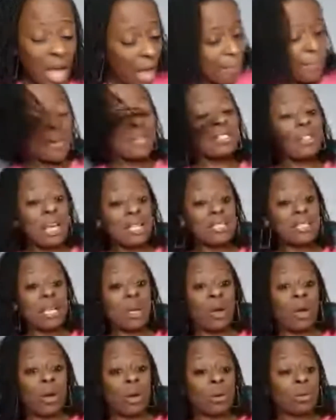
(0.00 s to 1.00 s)
I bet you I
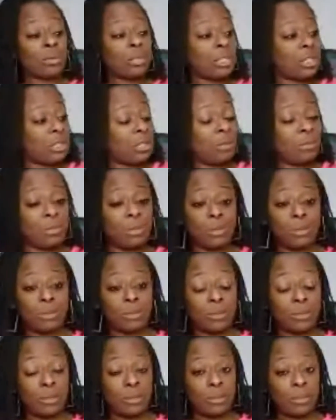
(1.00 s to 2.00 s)
said, "Oh,
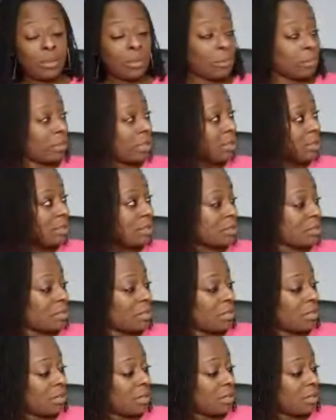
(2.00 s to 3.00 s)
whoa, this
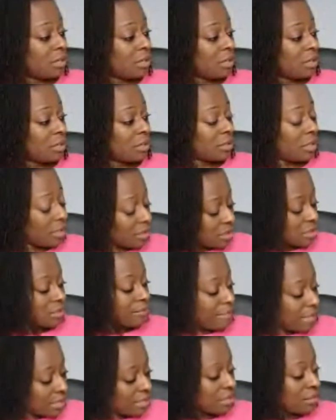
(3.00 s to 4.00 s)
is
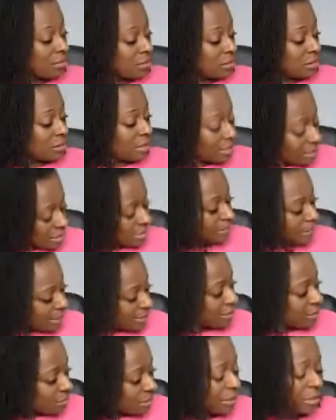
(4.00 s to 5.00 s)
mental
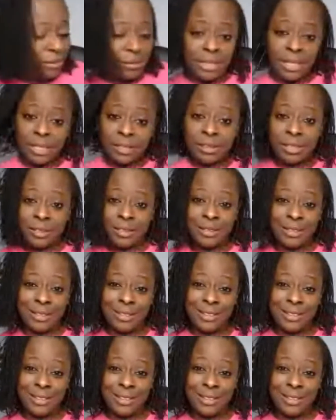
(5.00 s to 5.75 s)
illness.